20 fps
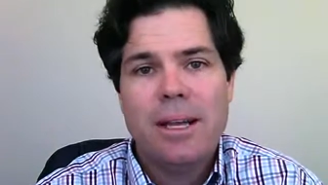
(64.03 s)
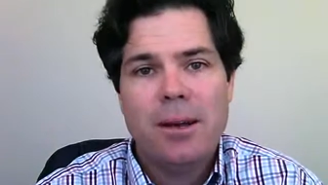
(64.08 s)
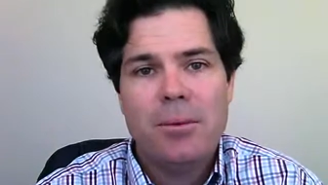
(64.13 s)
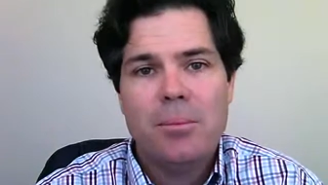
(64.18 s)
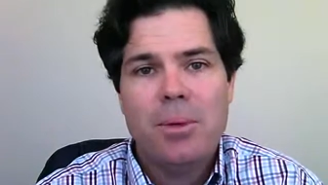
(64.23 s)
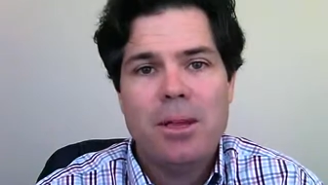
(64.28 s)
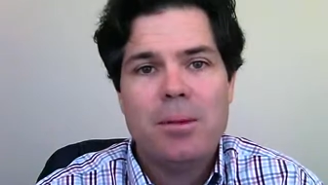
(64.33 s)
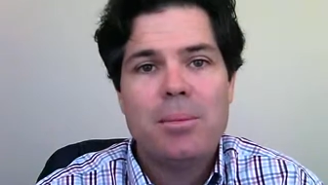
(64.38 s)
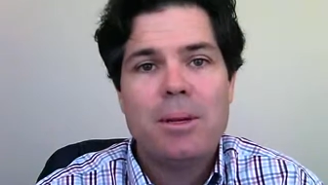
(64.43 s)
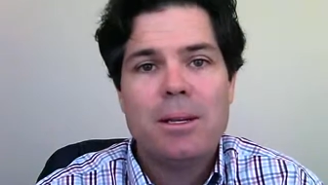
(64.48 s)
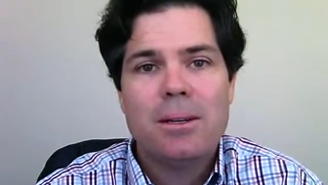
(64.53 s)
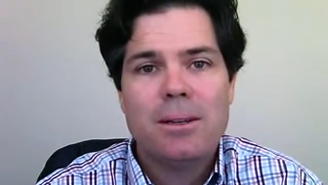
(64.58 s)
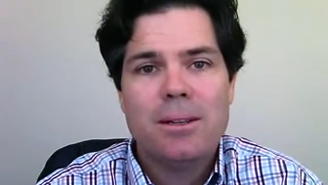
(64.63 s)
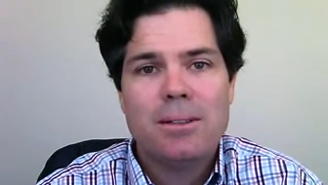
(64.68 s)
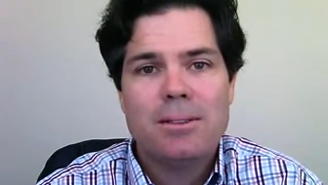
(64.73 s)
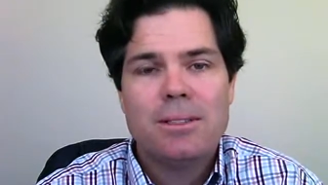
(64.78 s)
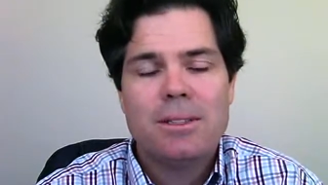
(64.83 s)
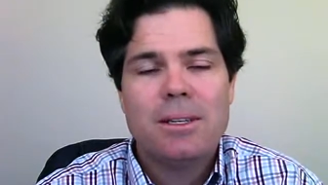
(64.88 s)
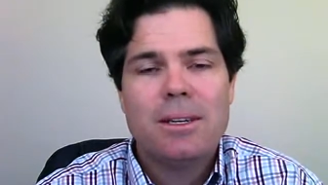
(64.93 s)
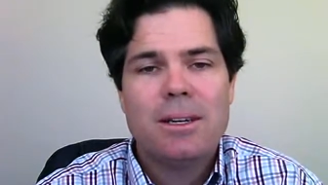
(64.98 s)
down payment and
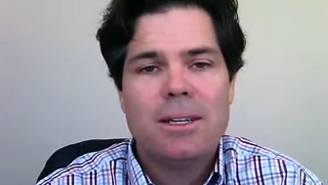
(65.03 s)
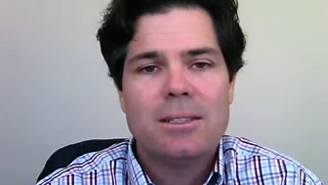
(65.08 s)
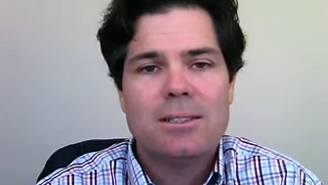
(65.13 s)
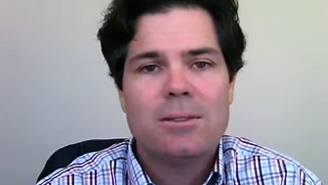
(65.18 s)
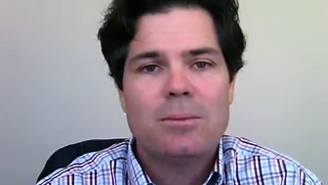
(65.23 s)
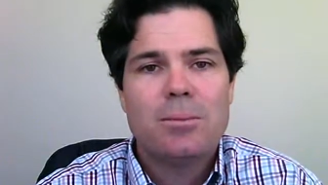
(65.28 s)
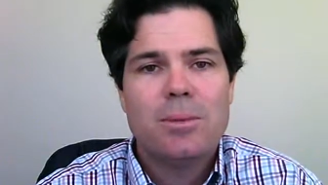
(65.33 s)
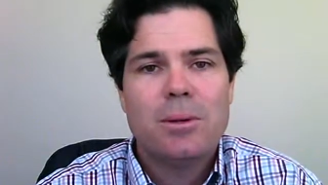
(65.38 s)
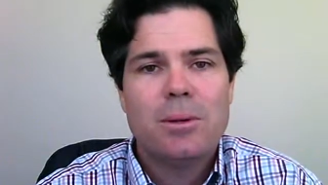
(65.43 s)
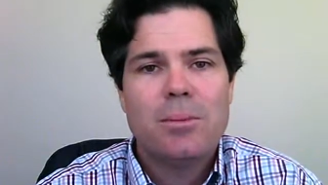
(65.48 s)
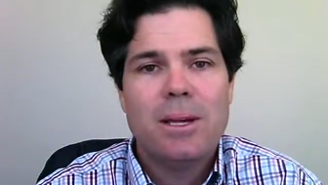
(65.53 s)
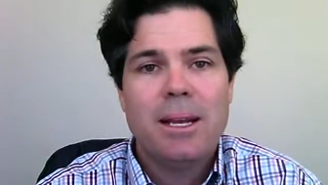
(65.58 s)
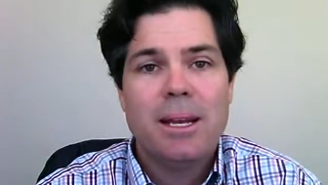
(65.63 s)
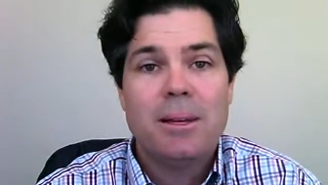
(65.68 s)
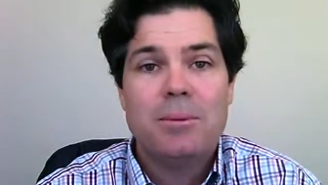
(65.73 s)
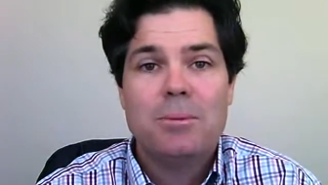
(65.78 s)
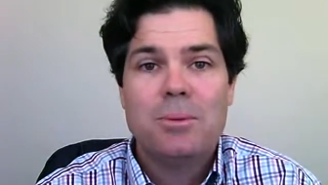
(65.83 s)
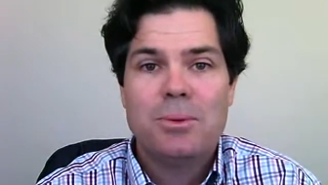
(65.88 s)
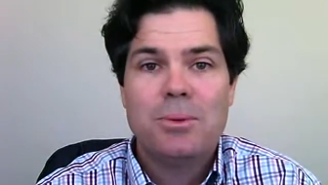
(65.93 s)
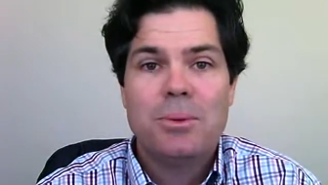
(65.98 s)
closing costs and prepaid
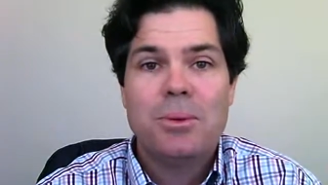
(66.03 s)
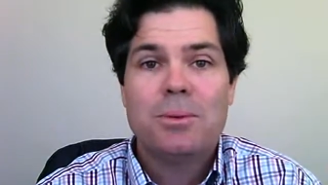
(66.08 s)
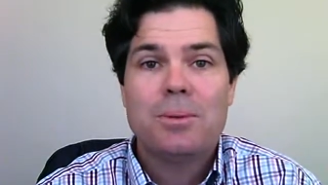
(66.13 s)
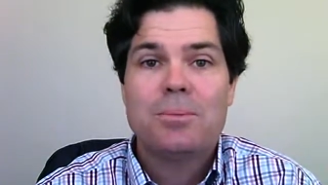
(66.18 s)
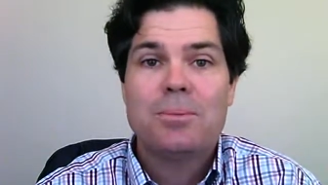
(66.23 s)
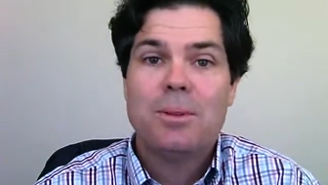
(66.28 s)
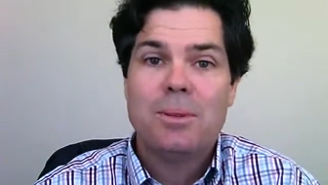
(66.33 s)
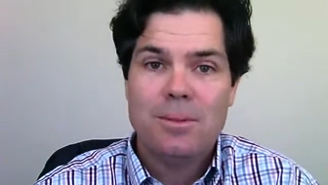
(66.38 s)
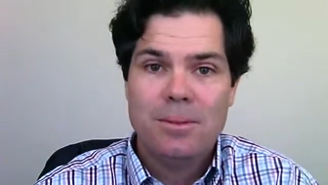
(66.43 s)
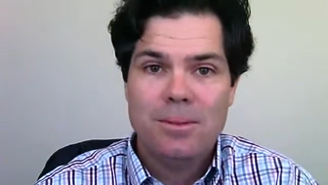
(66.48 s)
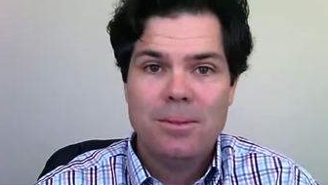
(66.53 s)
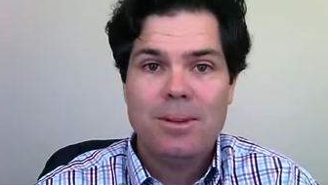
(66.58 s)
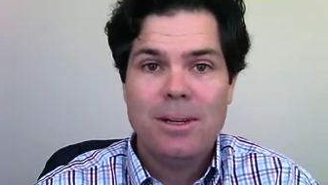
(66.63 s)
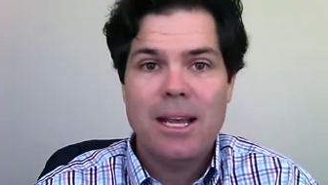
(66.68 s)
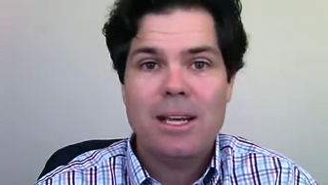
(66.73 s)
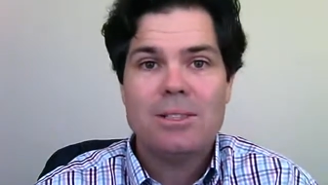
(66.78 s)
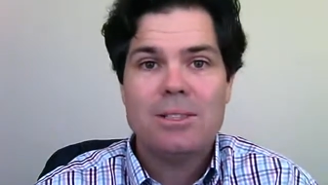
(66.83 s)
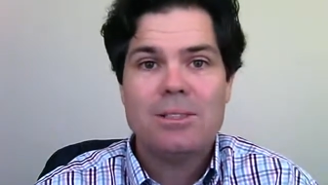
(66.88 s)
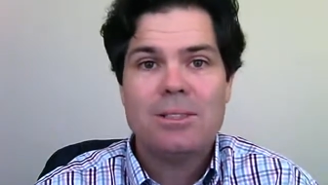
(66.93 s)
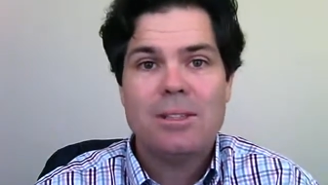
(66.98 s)
items or their
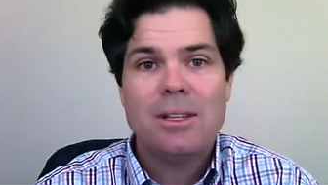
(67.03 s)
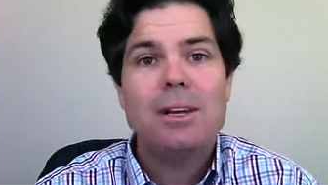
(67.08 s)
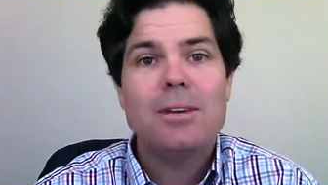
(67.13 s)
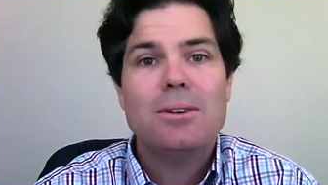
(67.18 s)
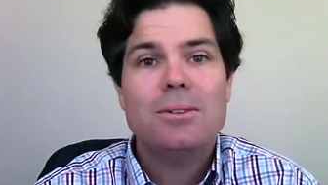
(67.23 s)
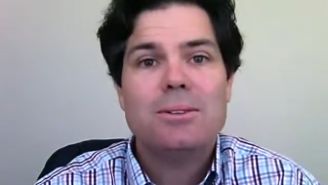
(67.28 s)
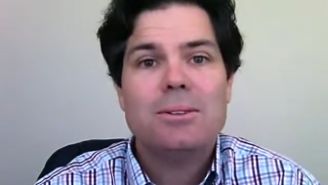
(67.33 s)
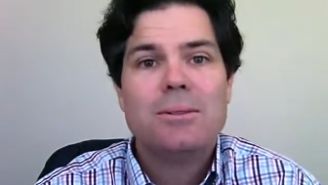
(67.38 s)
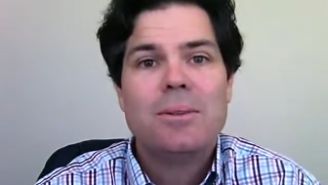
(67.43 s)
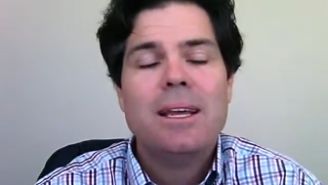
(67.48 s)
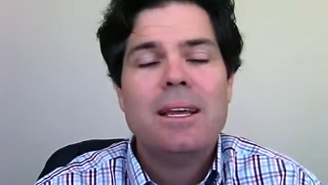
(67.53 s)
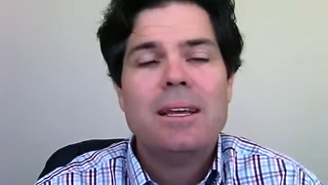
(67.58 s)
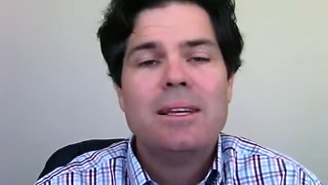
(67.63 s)
cash to close.